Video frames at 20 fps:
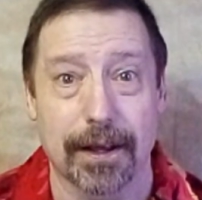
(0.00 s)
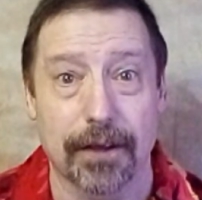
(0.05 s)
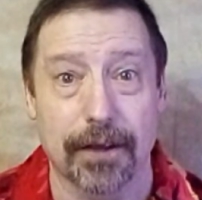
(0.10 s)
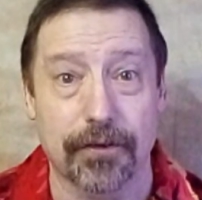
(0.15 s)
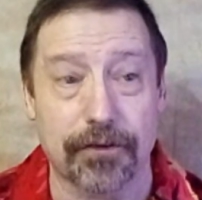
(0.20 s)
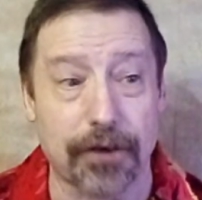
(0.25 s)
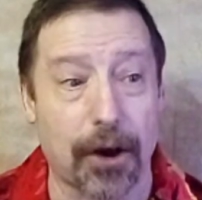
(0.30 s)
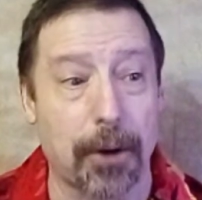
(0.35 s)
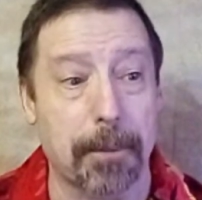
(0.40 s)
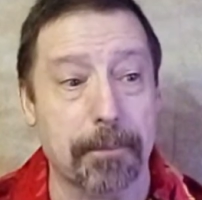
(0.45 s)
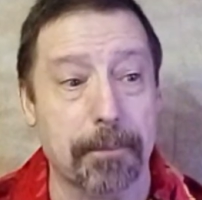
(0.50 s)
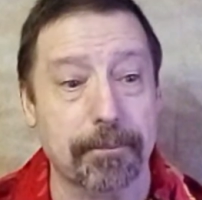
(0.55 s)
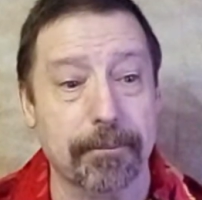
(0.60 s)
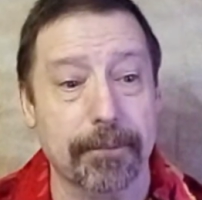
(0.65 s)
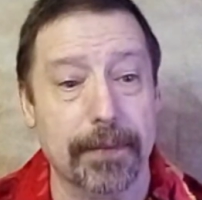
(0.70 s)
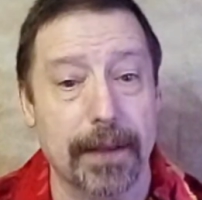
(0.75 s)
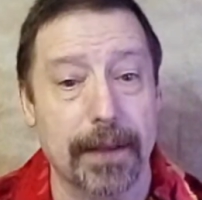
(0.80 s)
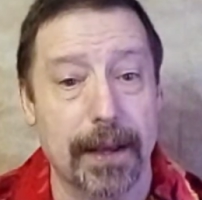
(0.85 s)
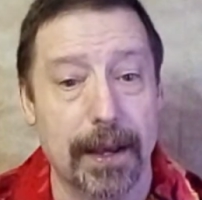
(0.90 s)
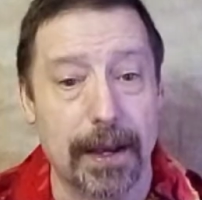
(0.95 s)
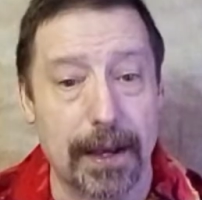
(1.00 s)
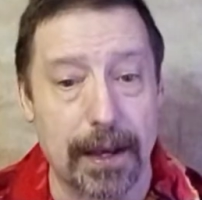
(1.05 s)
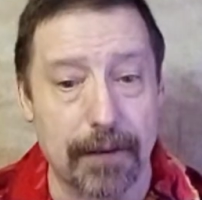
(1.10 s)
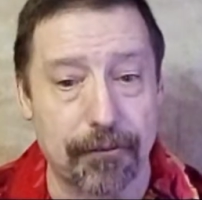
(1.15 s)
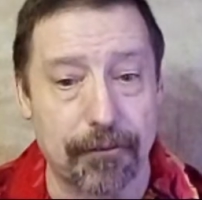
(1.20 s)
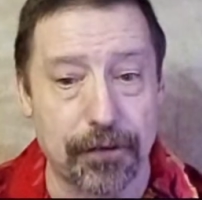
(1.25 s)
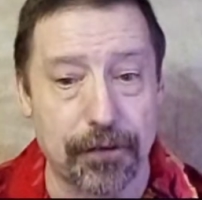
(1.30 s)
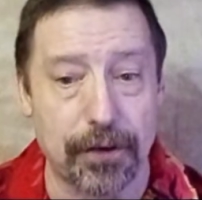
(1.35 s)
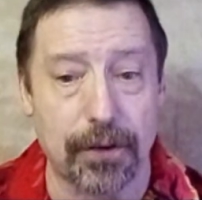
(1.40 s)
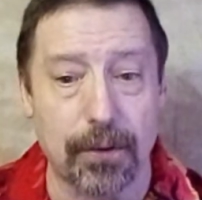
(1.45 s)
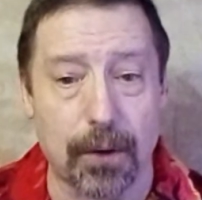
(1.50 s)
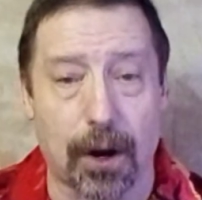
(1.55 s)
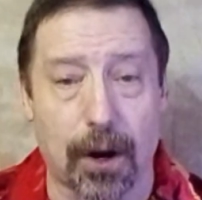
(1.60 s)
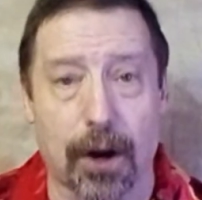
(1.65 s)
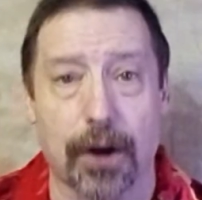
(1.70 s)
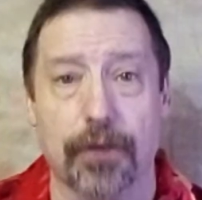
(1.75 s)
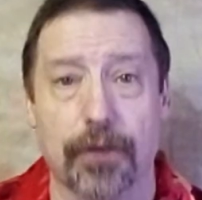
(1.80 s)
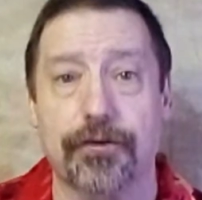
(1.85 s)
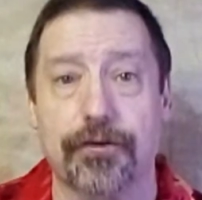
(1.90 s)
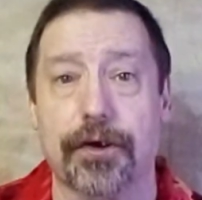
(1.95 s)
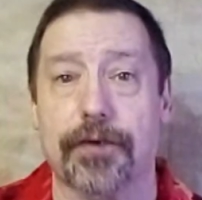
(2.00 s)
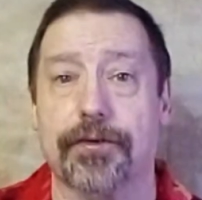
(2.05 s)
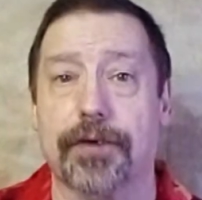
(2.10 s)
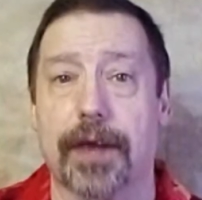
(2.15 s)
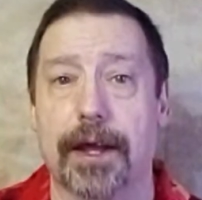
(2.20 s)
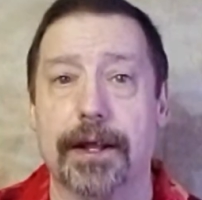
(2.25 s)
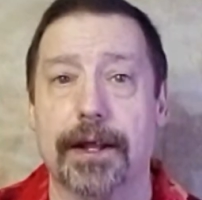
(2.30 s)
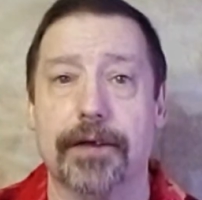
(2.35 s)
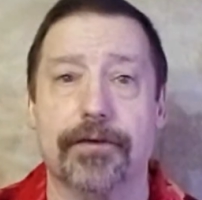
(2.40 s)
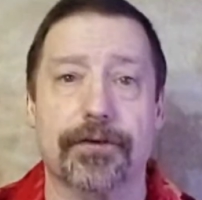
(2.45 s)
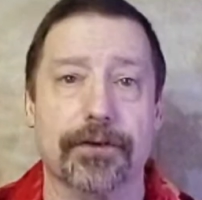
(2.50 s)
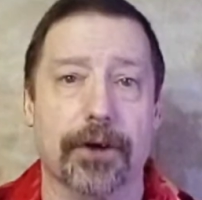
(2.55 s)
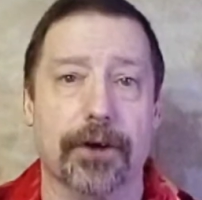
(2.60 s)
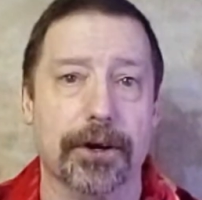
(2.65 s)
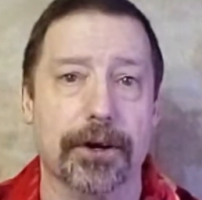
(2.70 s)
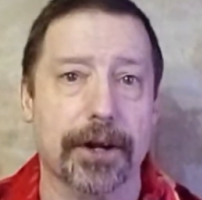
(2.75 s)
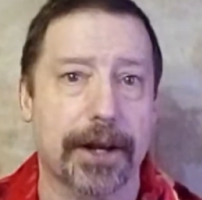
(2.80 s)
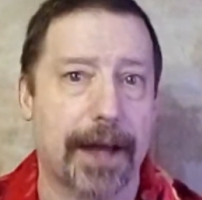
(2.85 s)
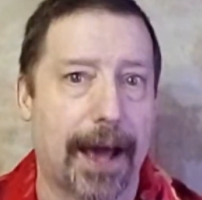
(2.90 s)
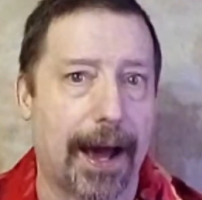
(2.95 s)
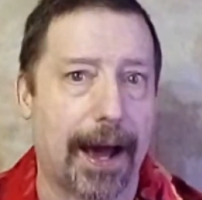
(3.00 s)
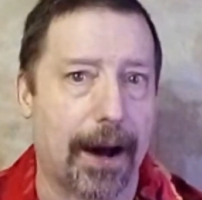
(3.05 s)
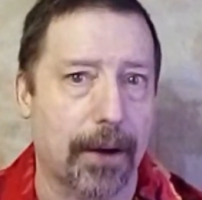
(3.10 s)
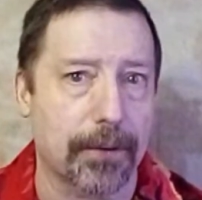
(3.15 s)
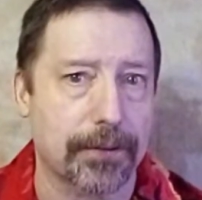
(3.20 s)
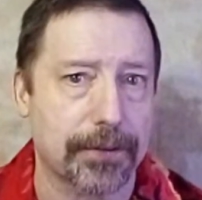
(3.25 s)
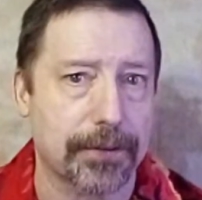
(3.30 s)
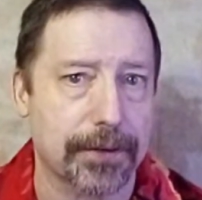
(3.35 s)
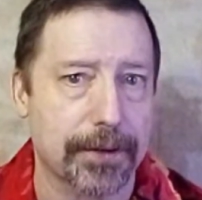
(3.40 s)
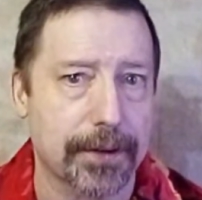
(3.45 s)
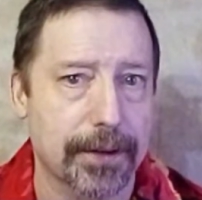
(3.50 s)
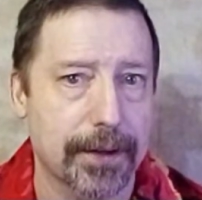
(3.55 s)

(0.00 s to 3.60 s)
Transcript: So if you are just getting started out